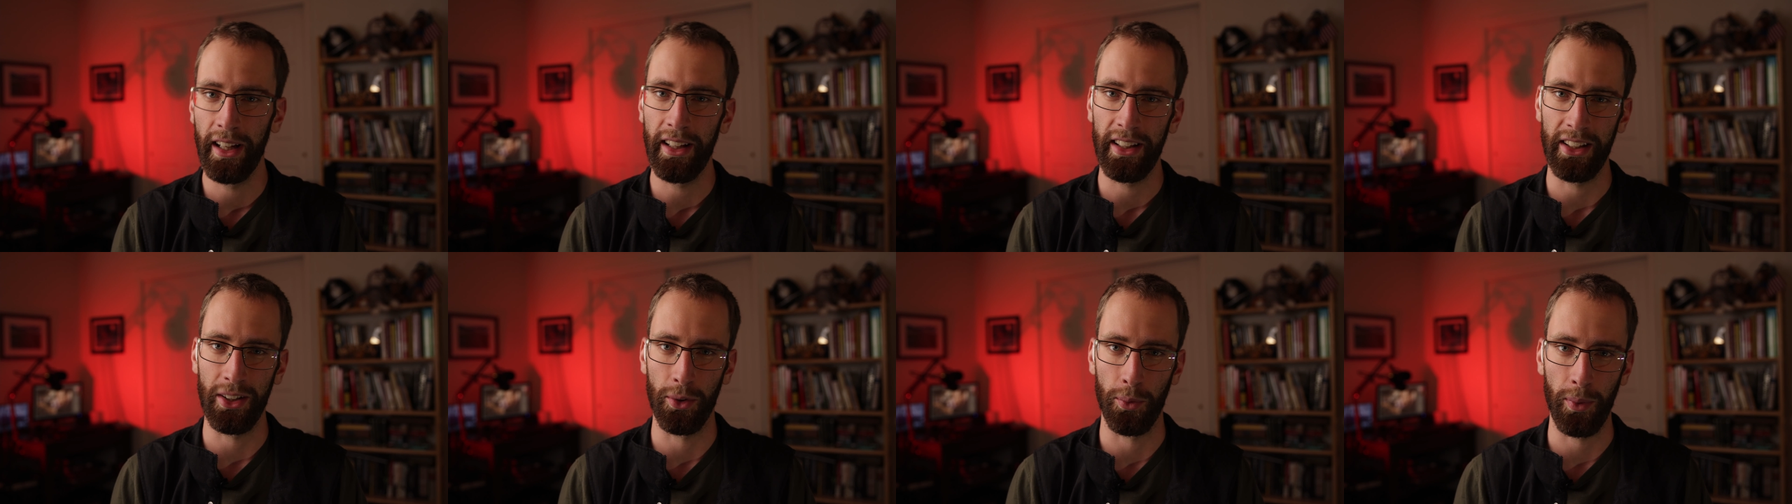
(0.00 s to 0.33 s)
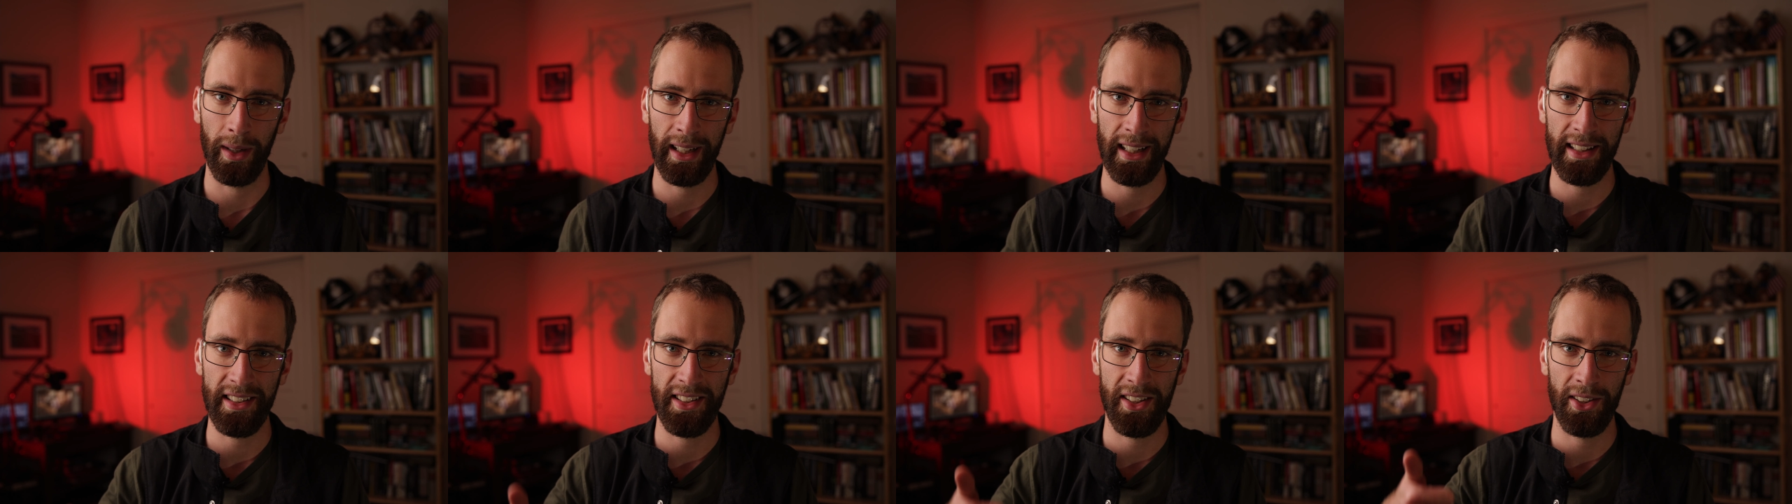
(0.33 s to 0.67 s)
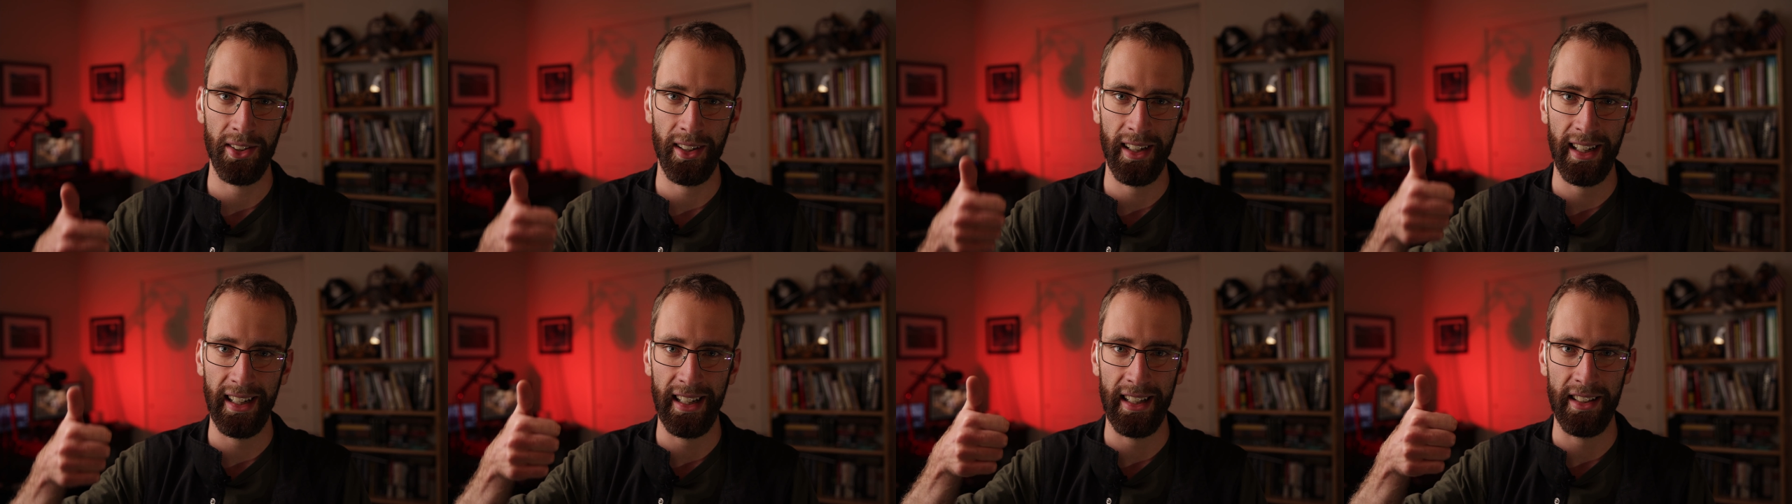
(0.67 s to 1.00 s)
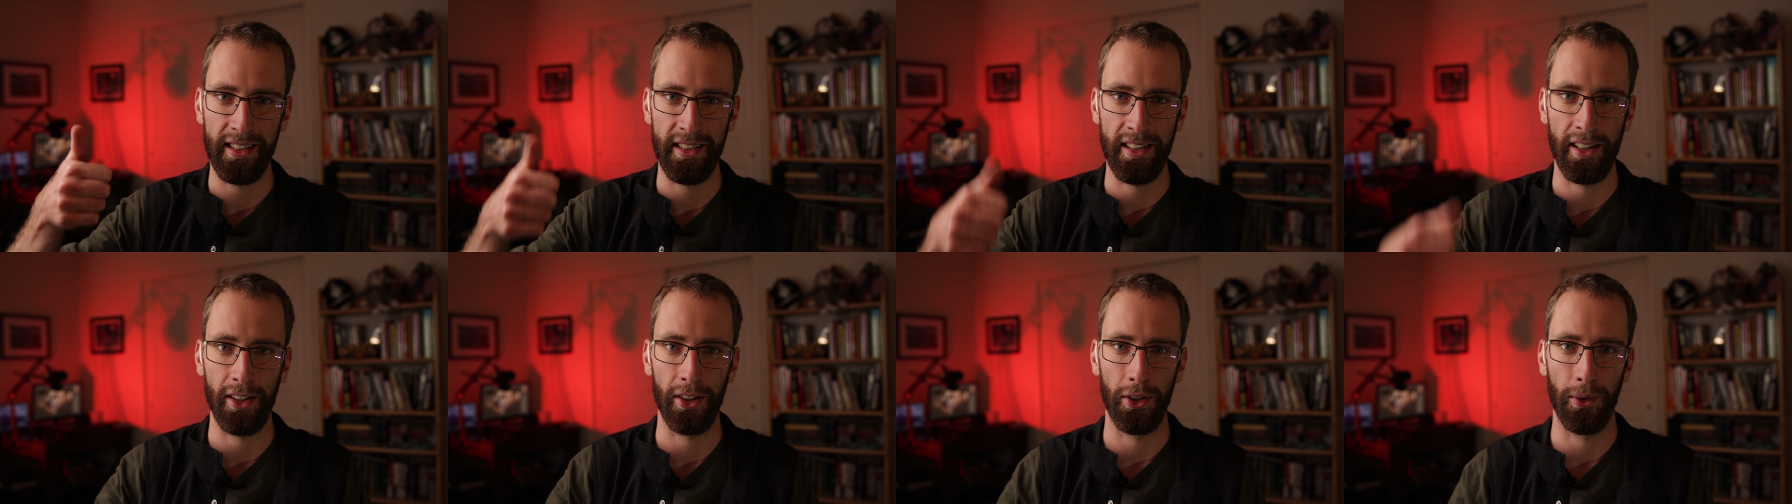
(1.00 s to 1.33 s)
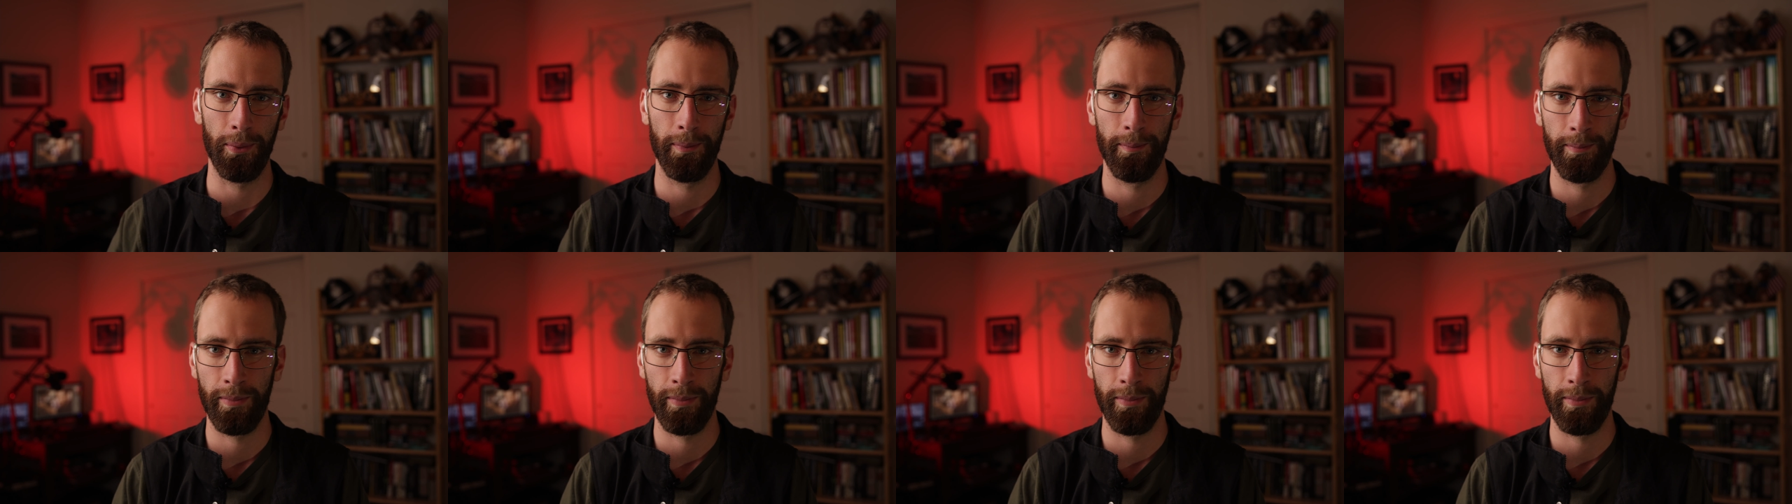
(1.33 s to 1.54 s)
You raise your ISO.